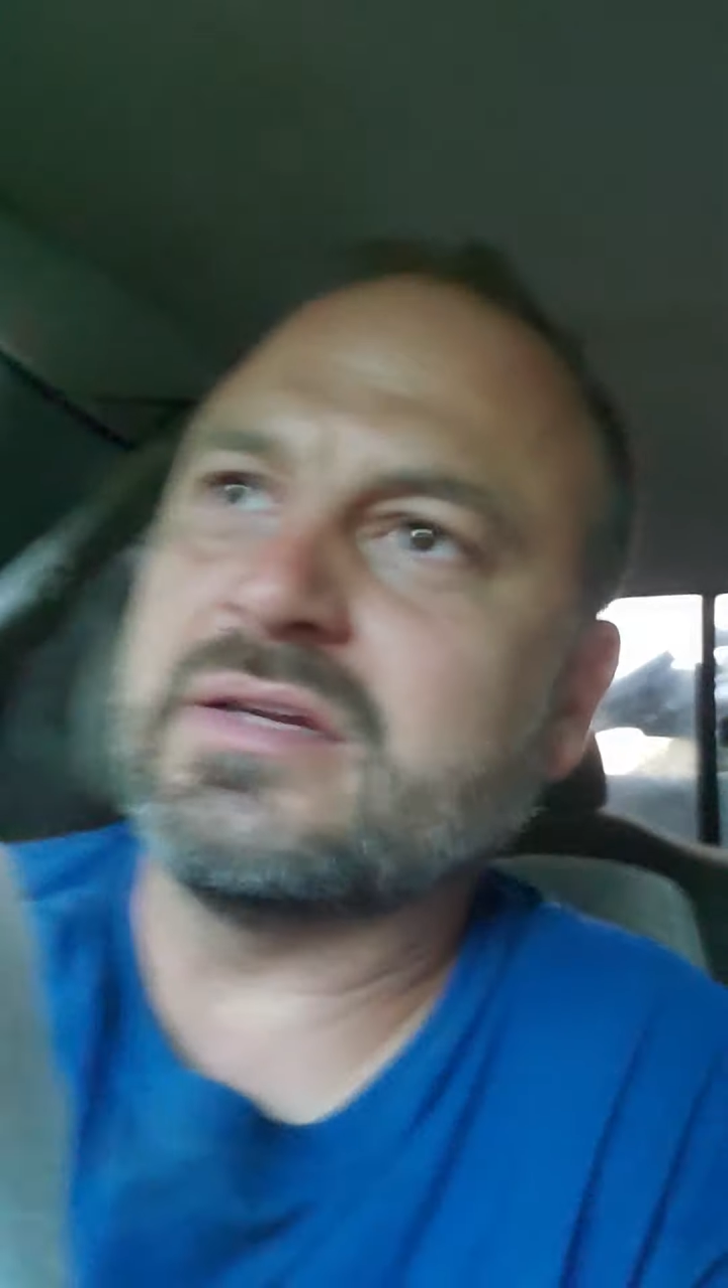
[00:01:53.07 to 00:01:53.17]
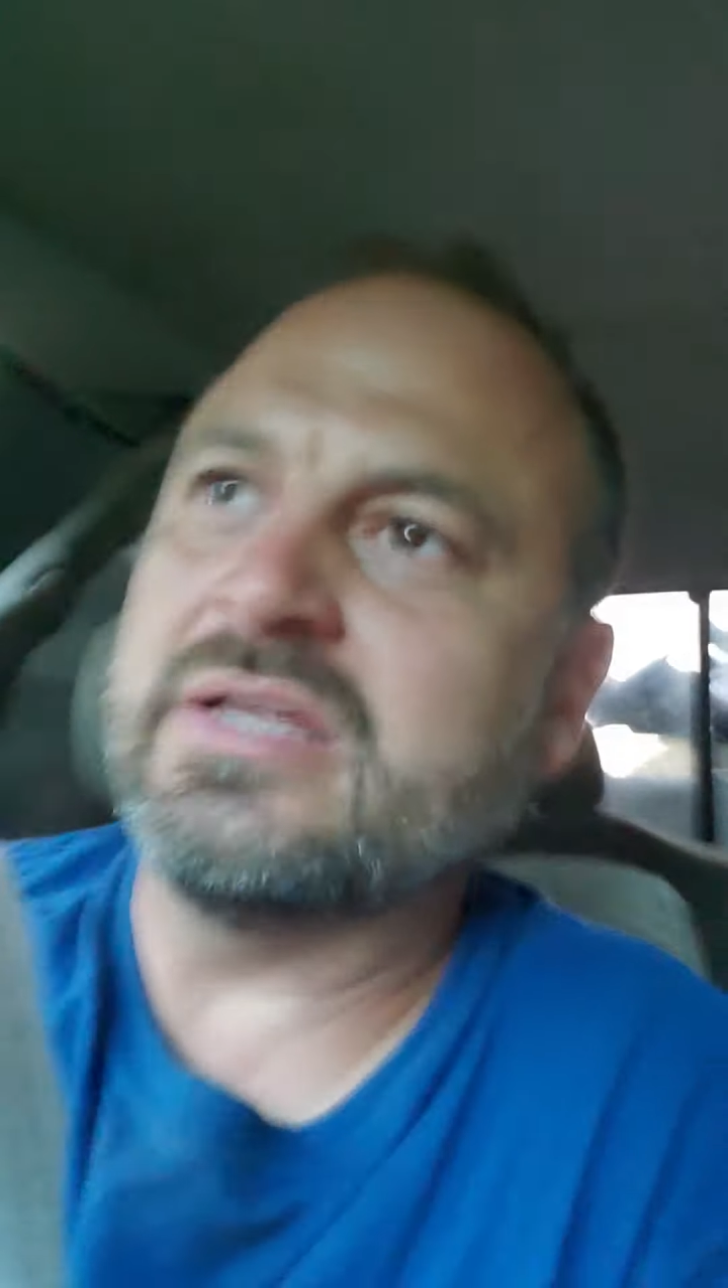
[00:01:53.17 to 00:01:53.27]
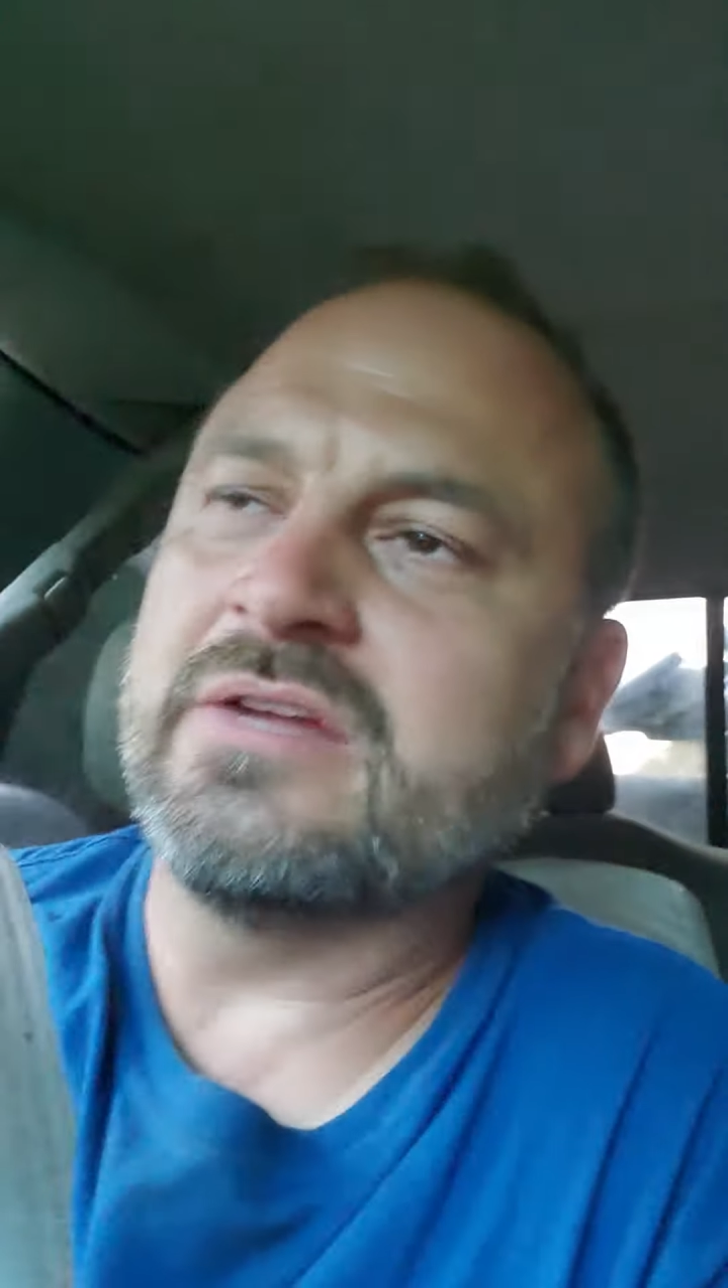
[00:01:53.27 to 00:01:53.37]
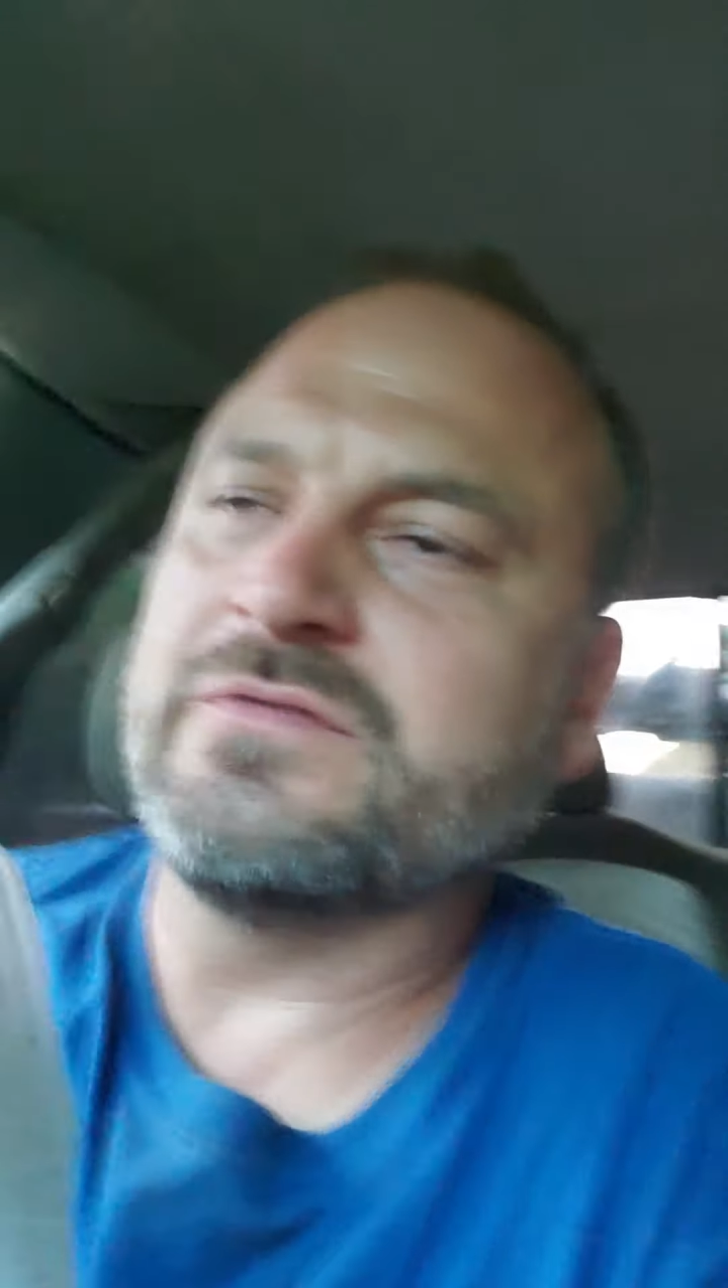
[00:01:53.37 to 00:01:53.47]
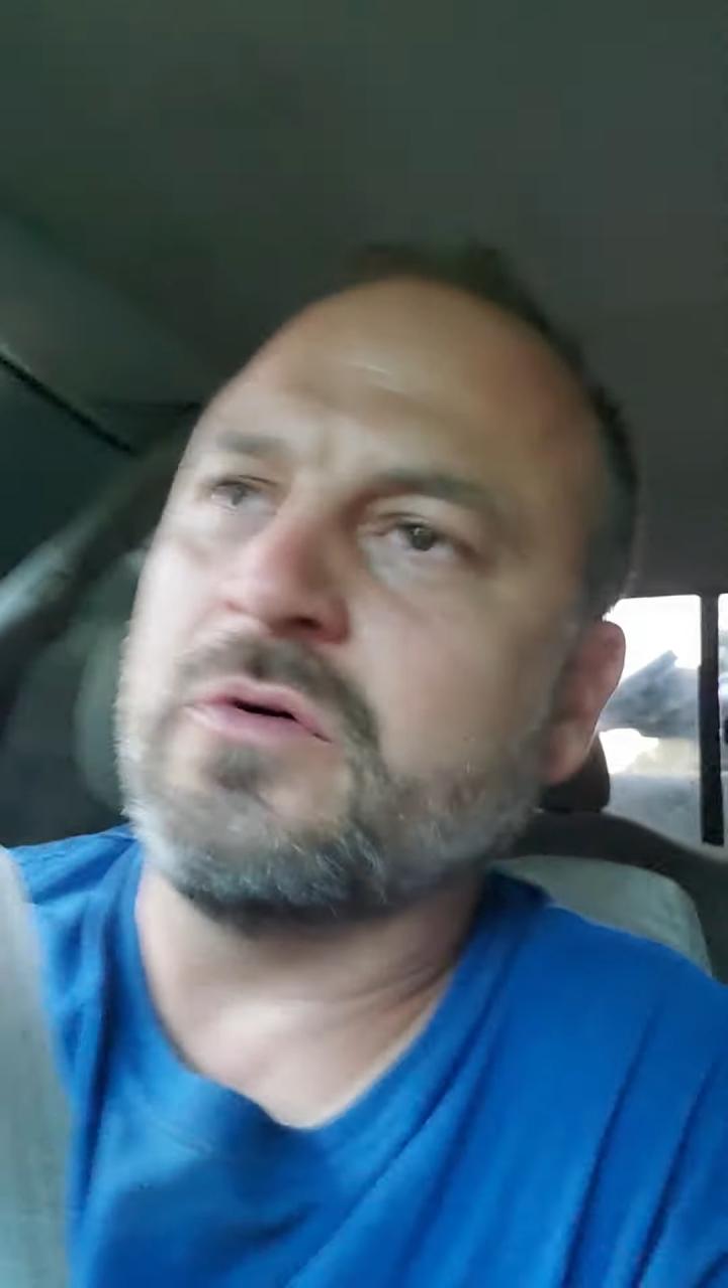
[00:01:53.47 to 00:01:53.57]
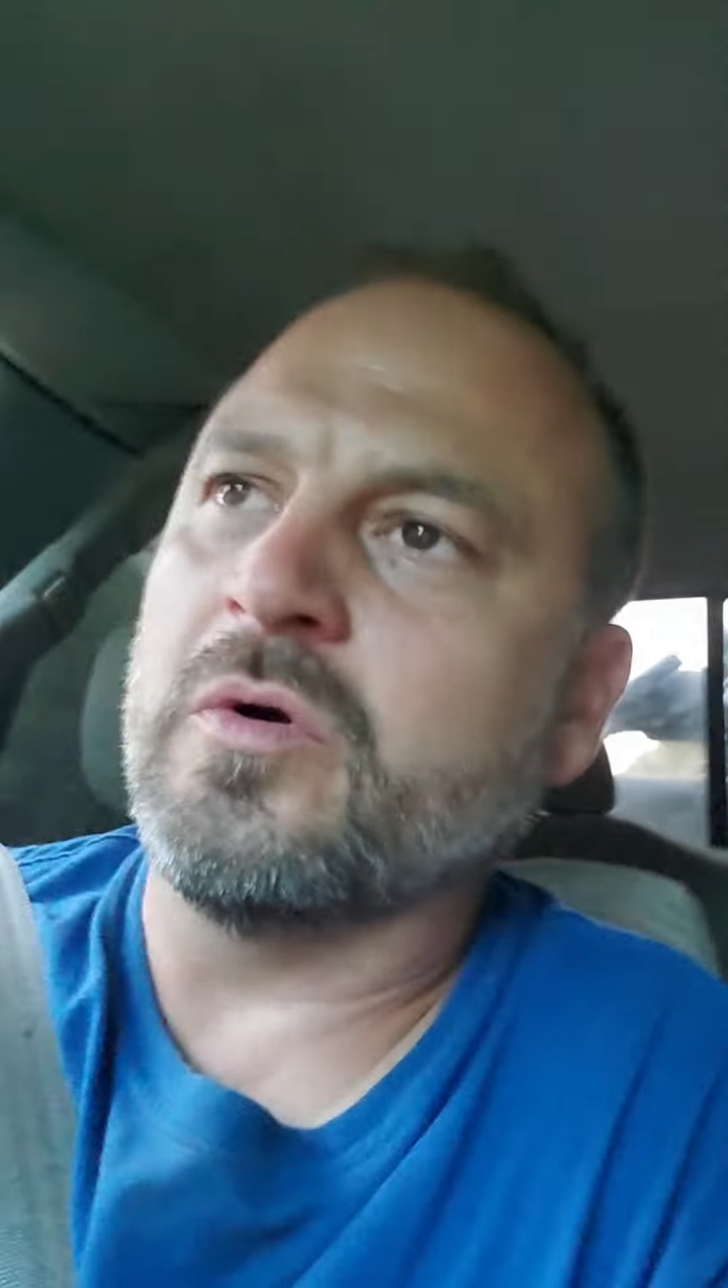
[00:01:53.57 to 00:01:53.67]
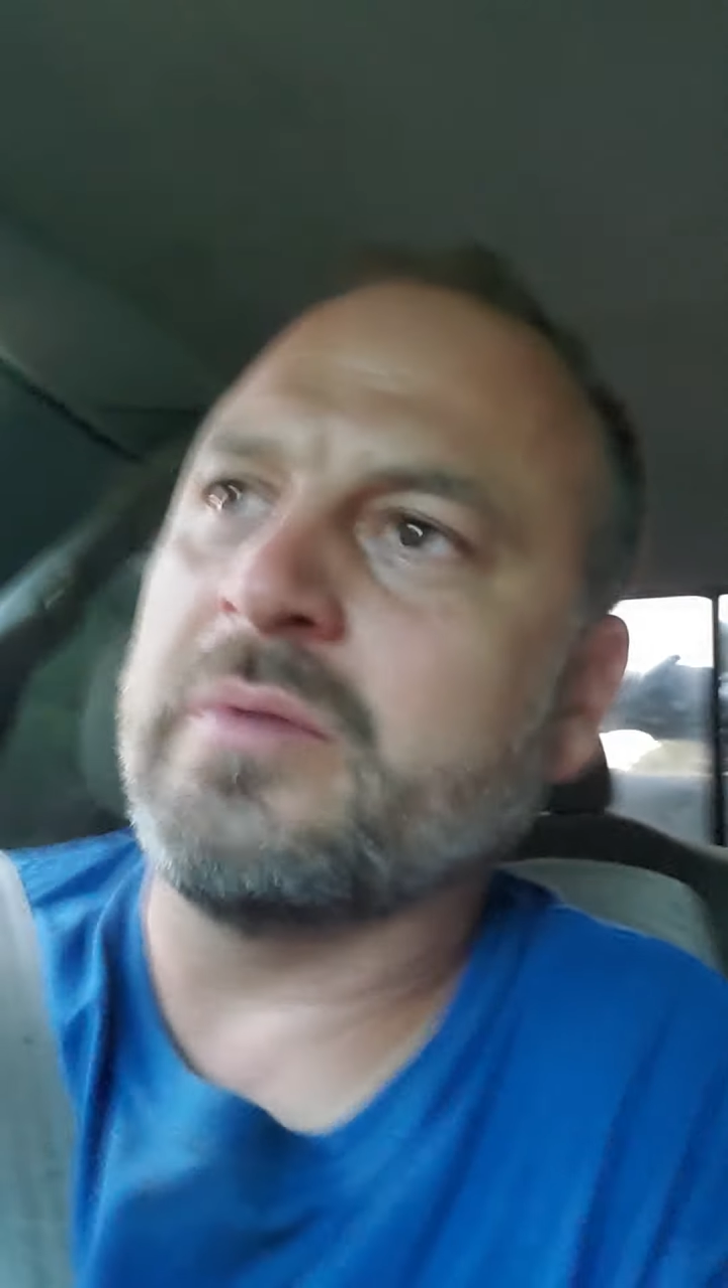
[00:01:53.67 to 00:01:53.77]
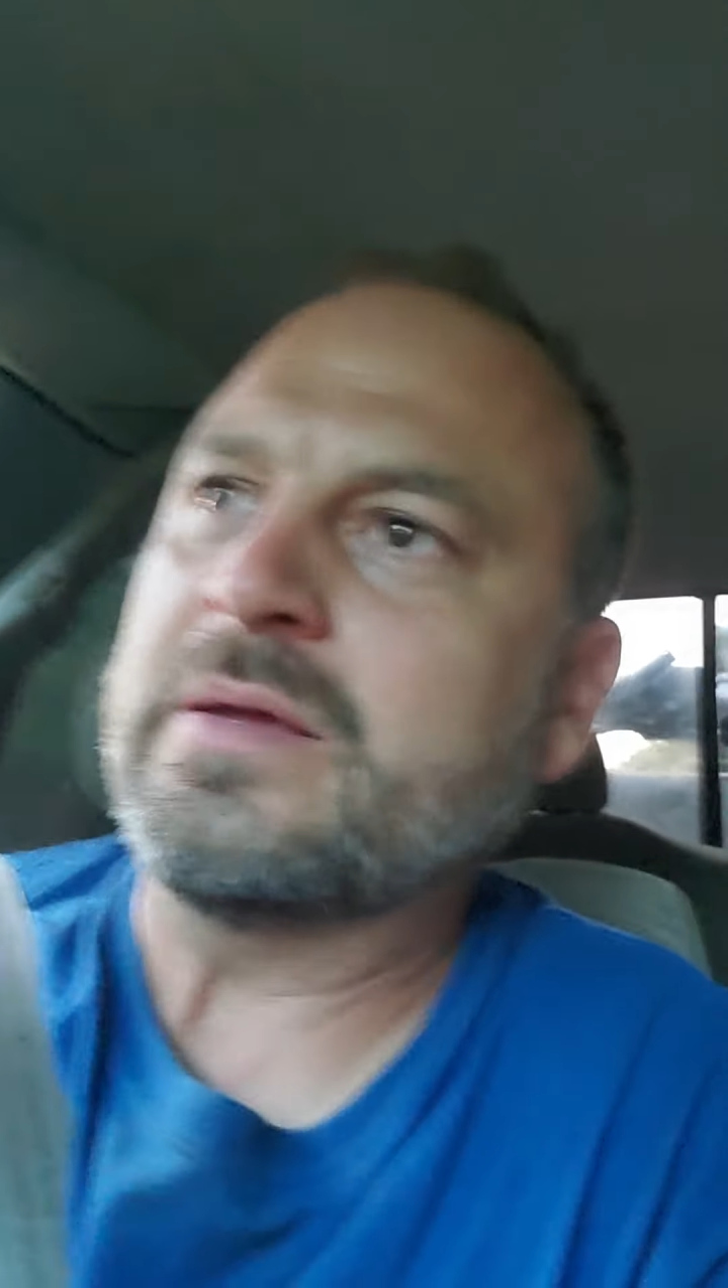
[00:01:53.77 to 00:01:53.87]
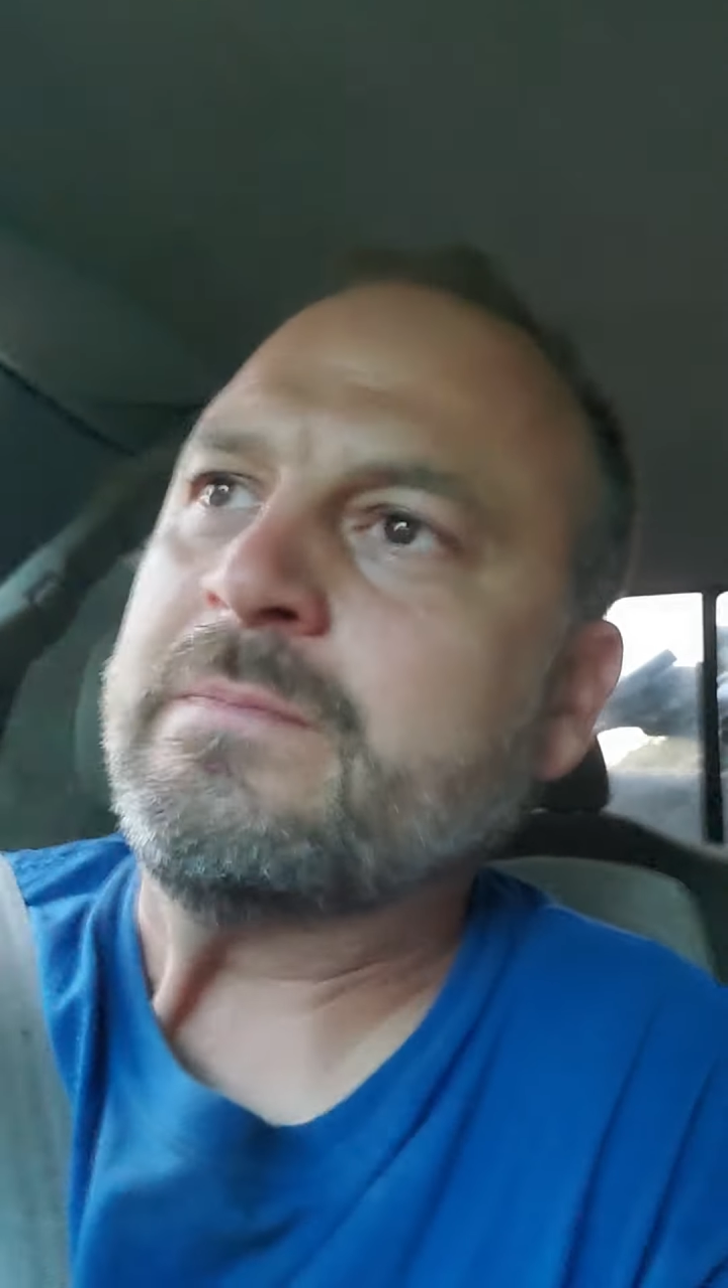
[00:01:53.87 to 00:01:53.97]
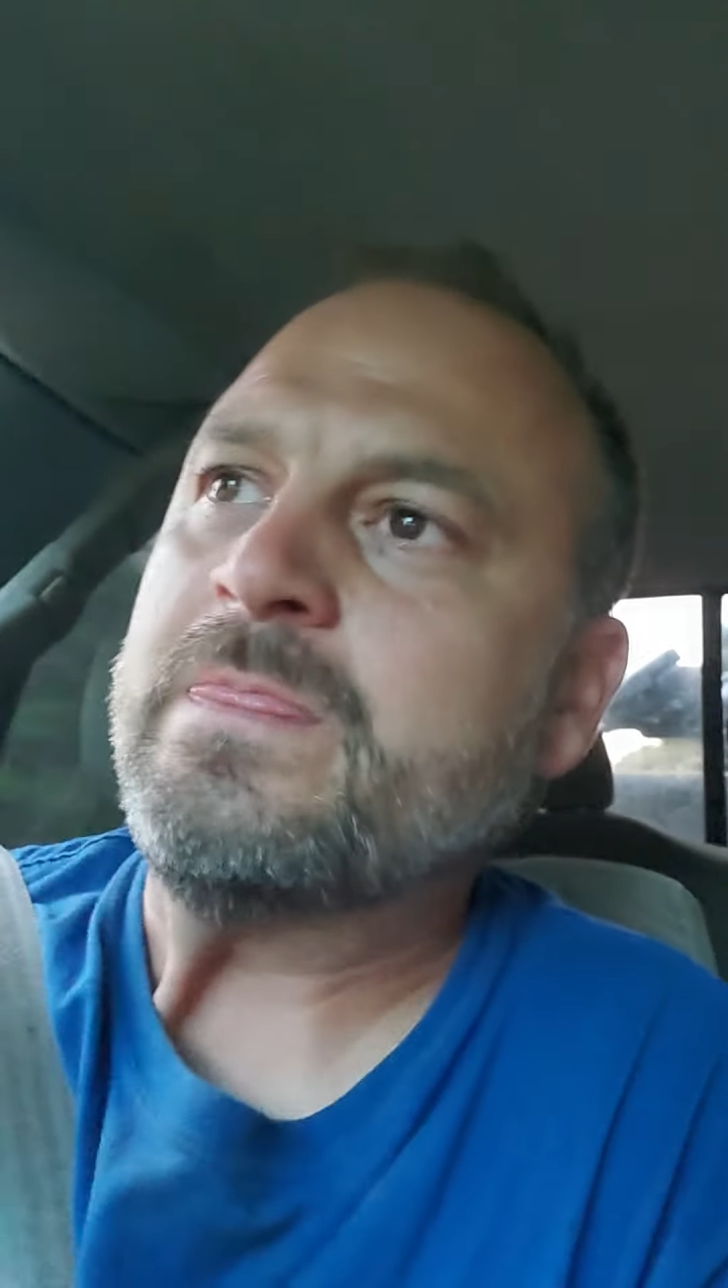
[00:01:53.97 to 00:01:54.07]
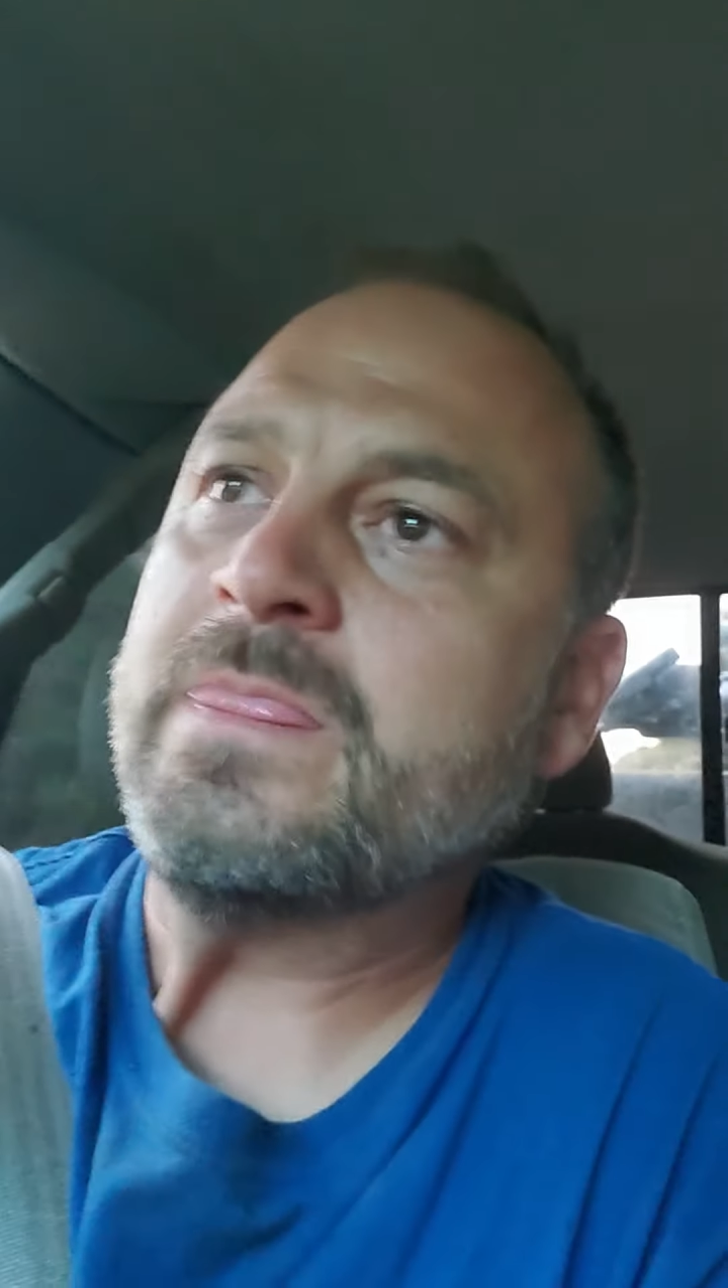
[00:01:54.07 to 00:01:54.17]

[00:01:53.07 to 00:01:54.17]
did for me.